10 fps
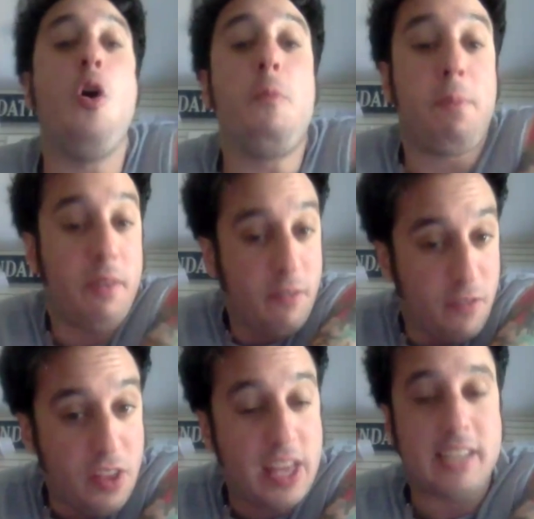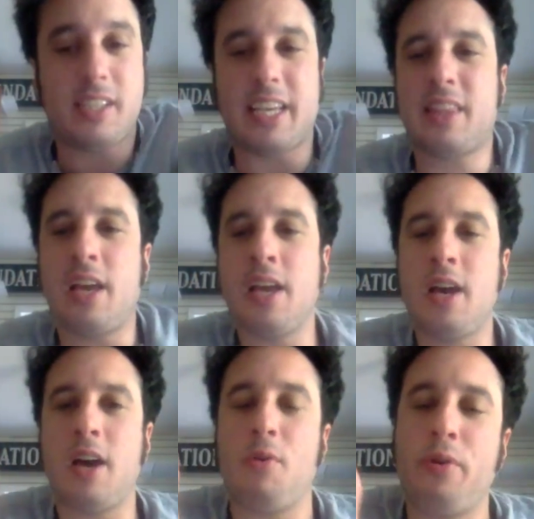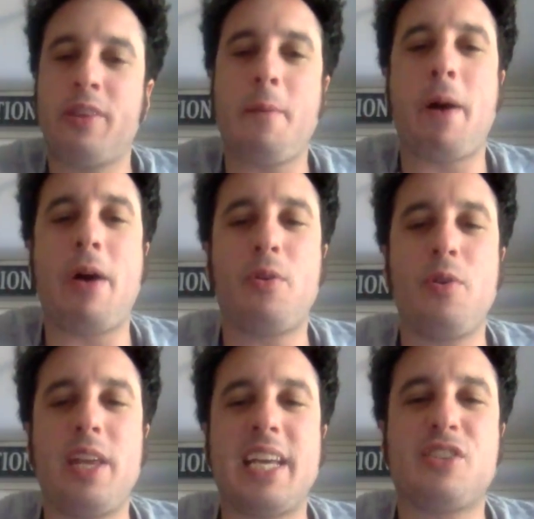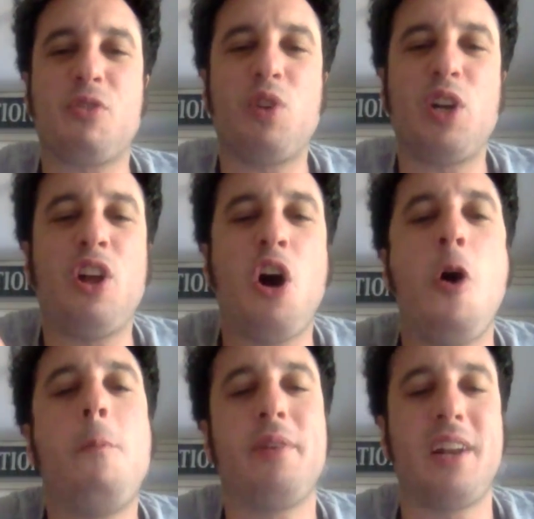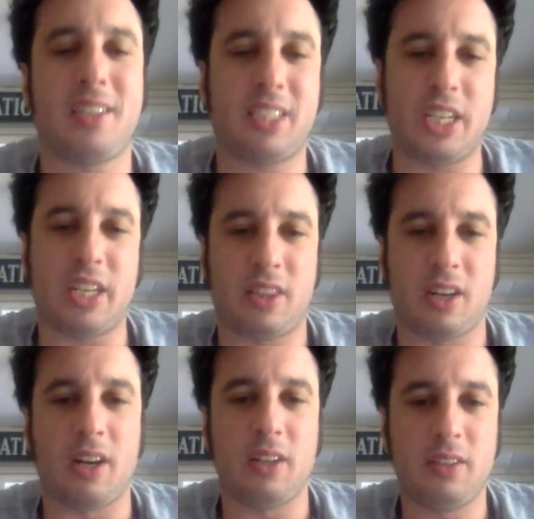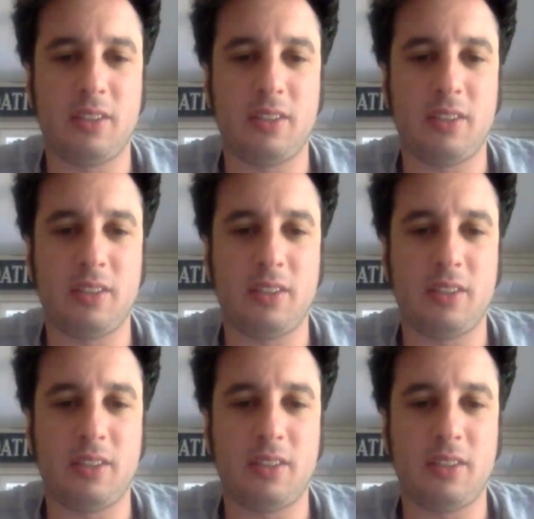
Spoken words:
hope for this. Like Uttaraphalguni is a real hope nakshatra.